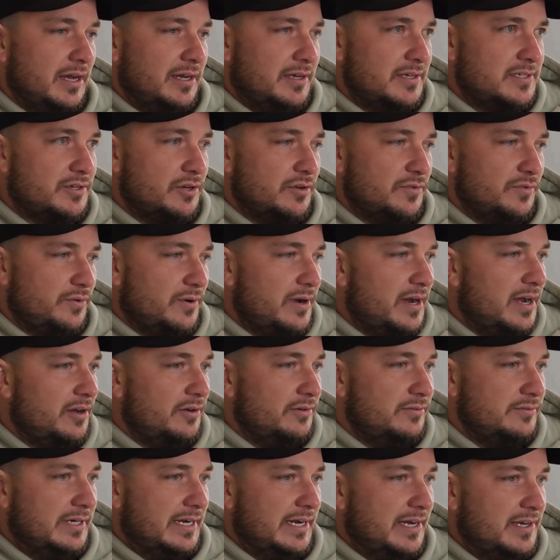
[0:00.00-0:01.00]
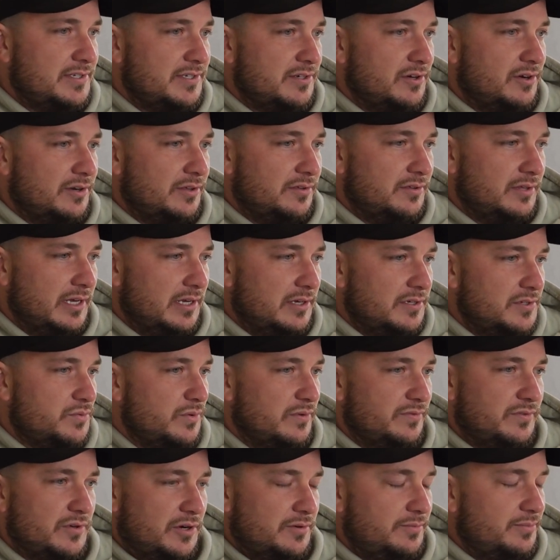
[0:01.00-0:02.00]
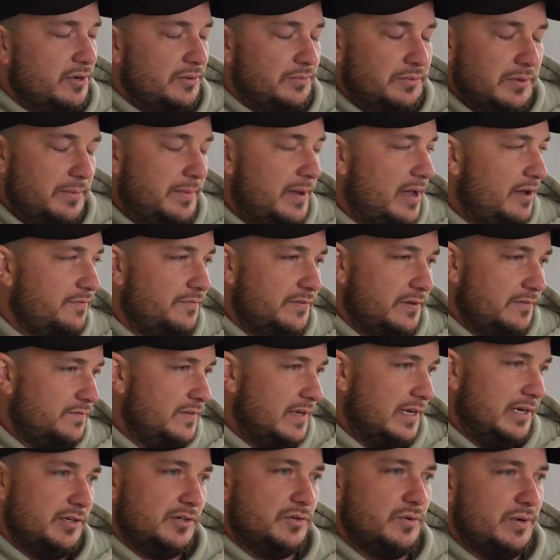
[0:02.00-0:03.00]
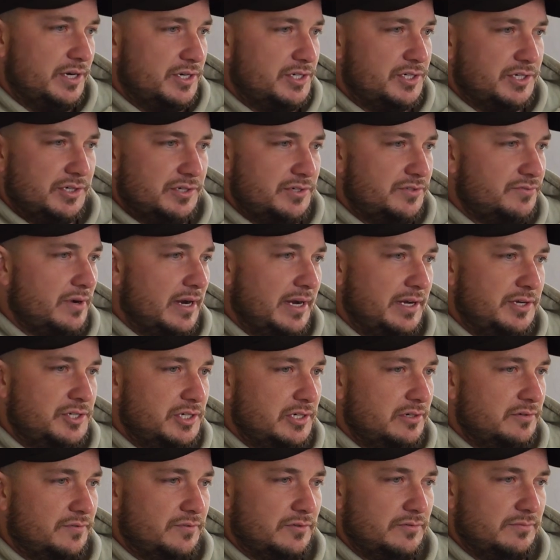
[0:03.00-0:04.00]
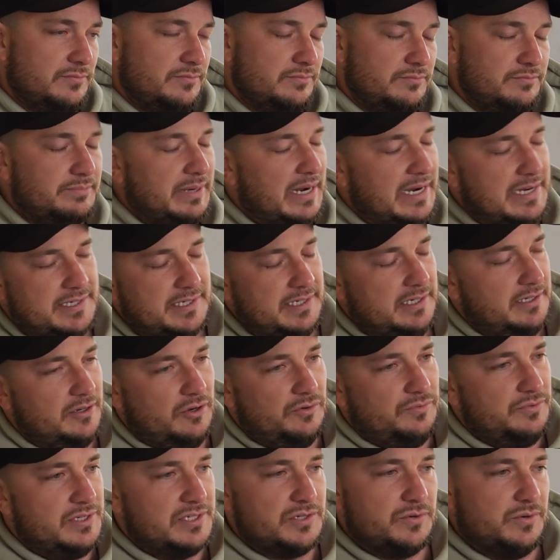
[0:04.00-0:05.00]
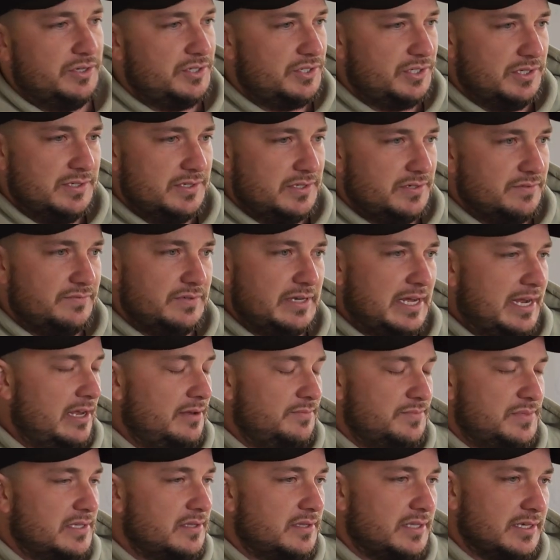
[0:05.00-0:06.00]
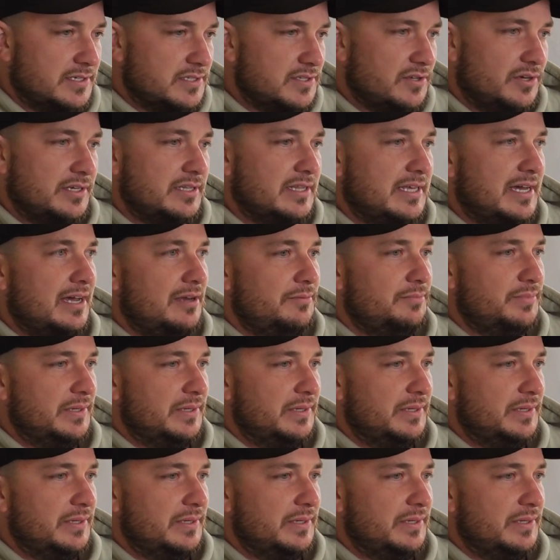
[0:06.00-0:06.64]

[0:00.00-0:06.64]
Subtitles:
So for our side of things, we've got probably about 15 questions, ranging from basic, obvious questions of names and things like that.